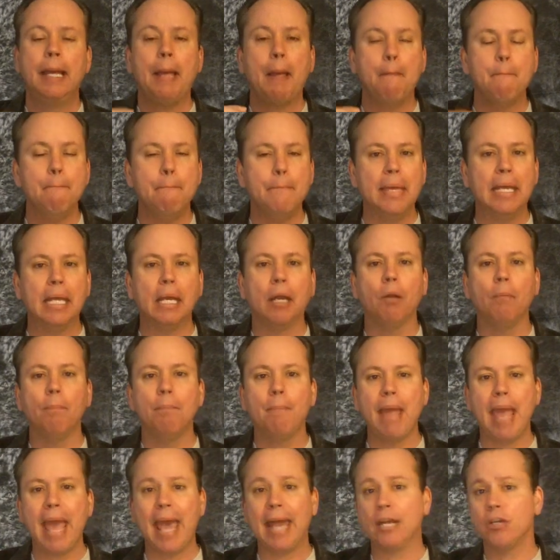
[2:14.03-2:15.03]
Middle
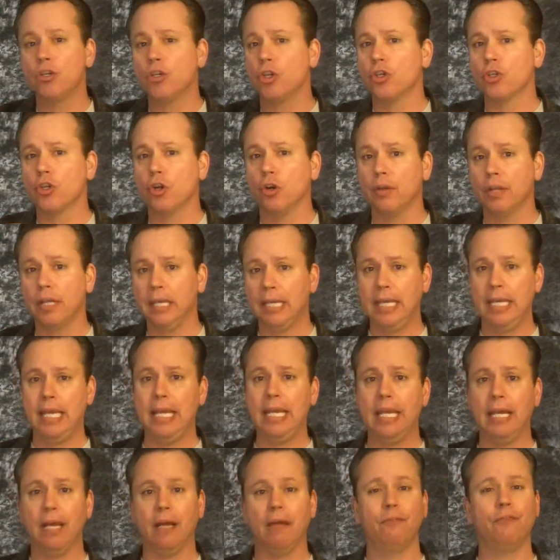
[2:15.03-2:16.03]
managers are the
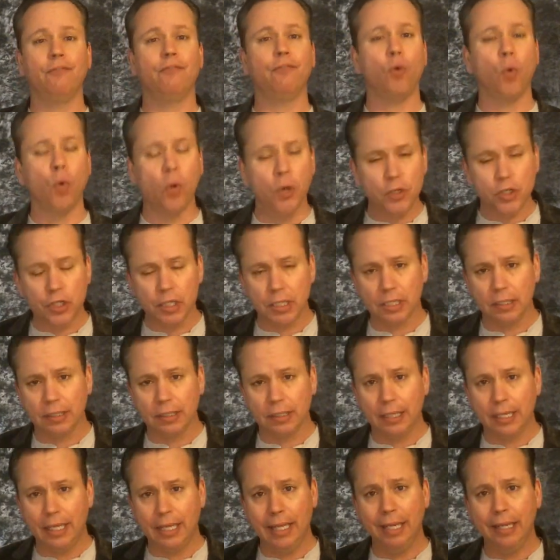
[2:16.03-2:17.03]
key.
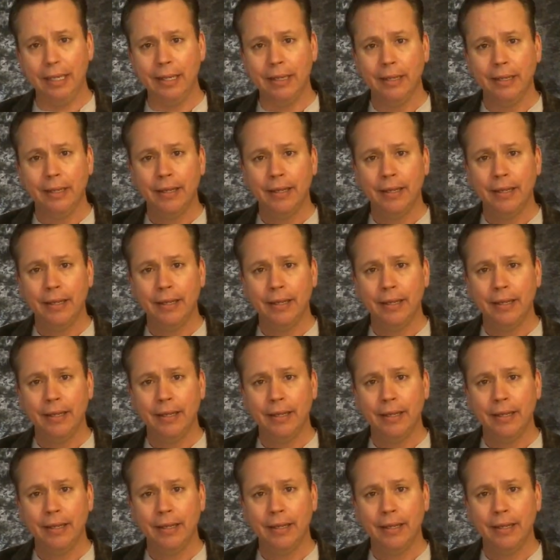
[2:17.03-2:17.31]
Unfortunately,